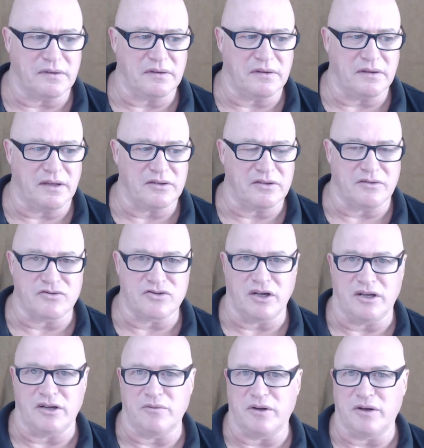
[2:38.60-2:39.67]
as I've
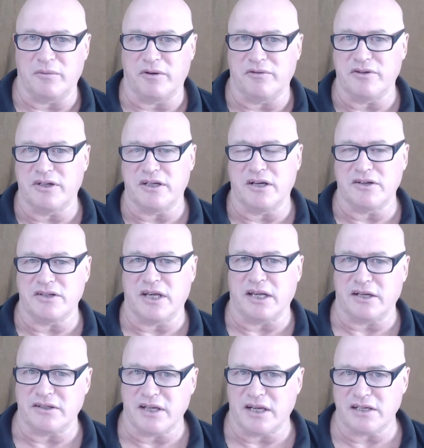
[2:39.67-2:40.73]
shown in one of my videos how
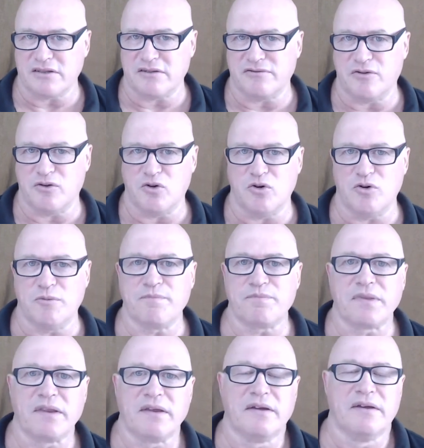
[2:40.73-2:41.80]
to test the form,
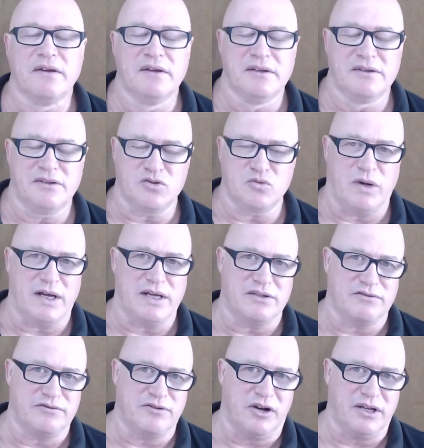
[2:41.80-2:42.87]
there's ways
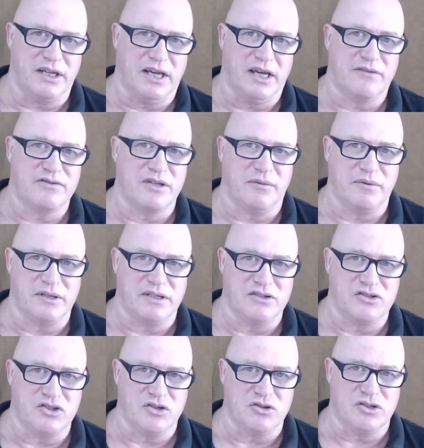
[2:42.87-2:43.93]
of finding out if somebody
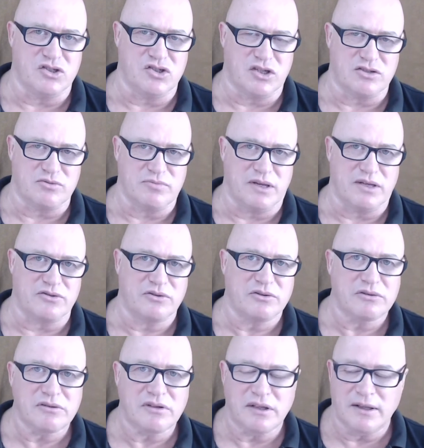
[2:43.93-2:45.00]
is using just muscle.
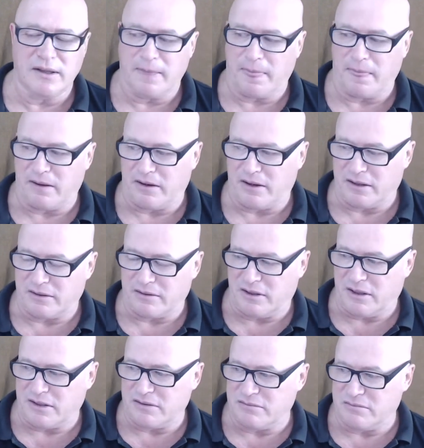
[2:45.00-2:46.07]

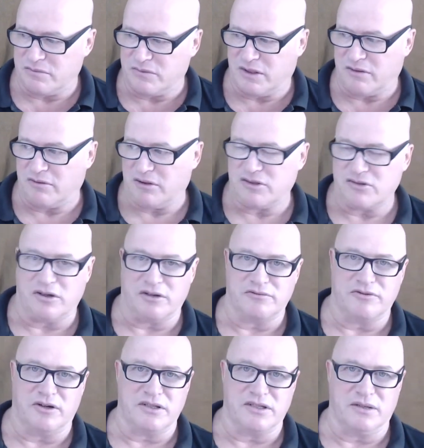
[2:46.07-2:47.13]
I generally try to
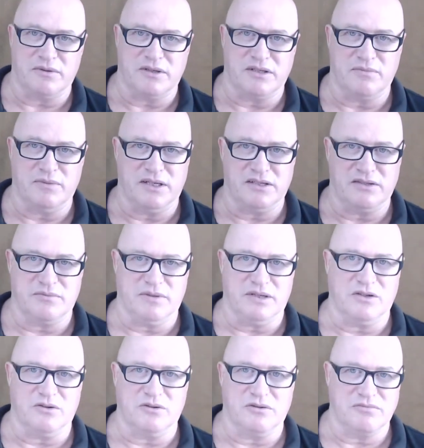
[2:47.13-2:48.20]
find somebody as big as
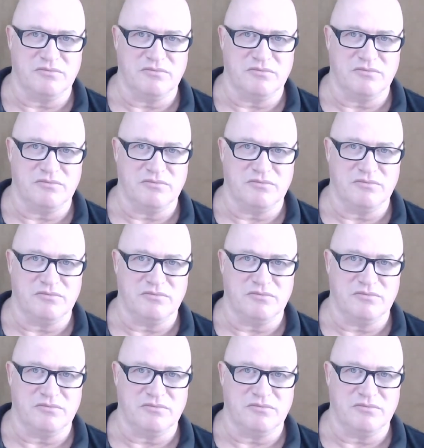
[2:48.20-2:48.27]
me, or